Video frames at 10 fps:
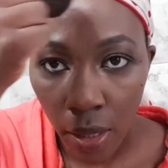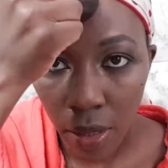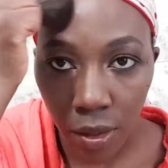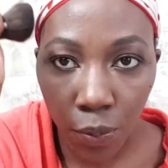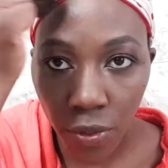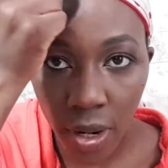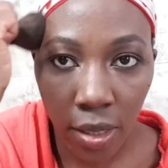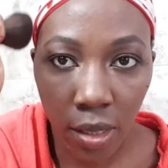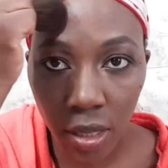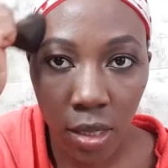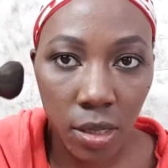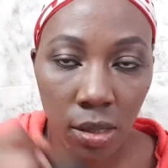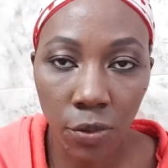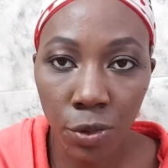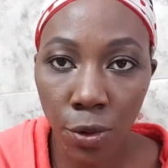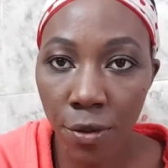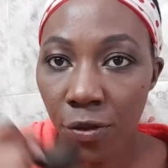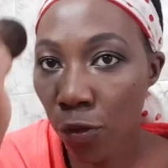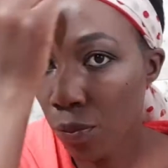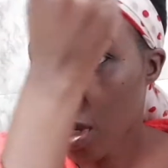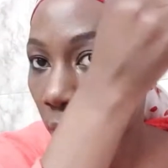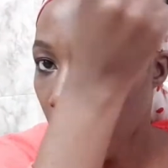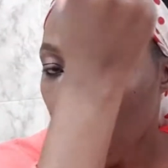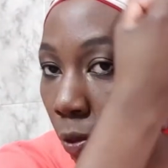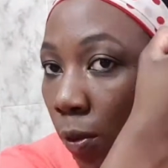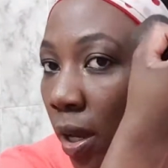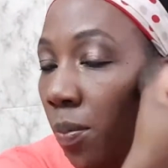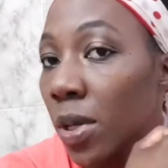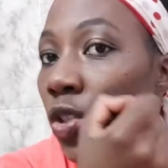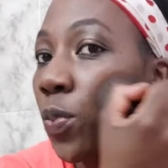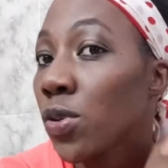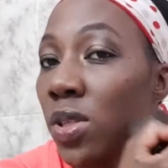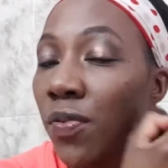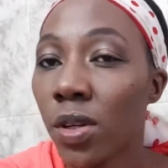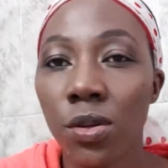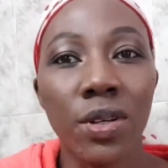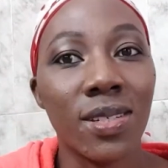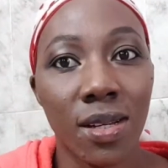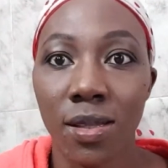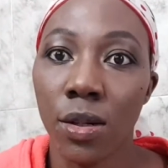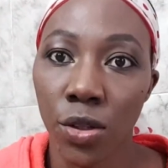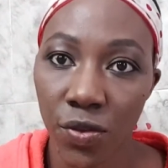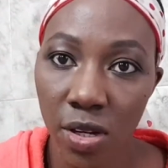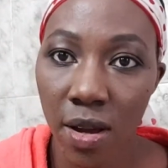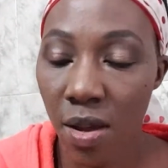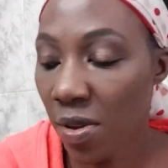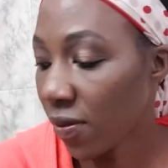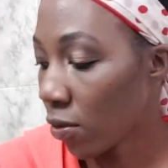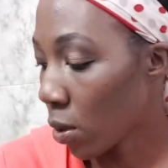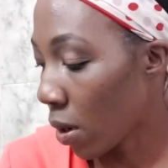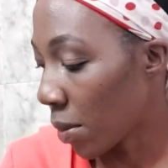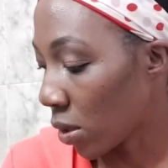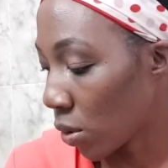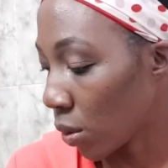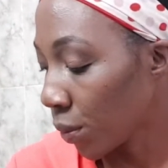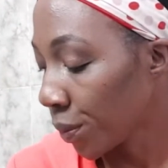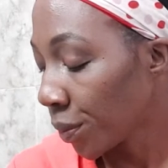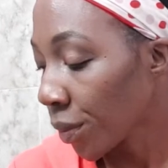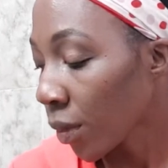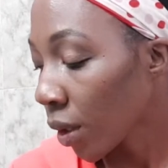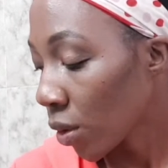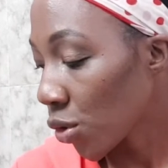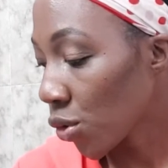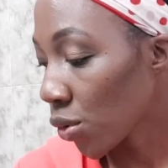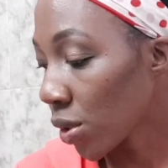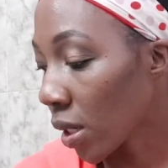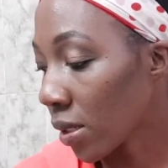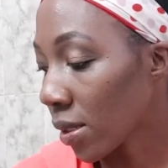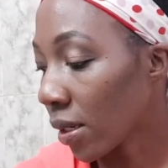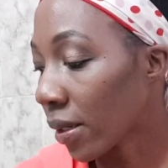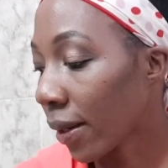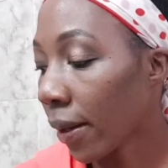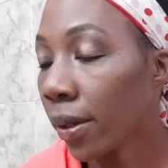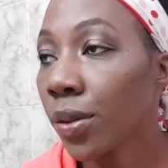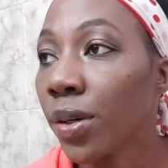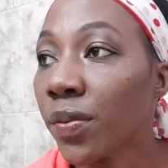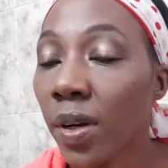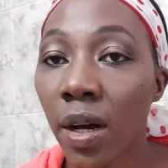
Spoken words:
the brand is requiring from me. If they require me to produce a video, it takes a lot of time. If they require me to shoot a certain kind of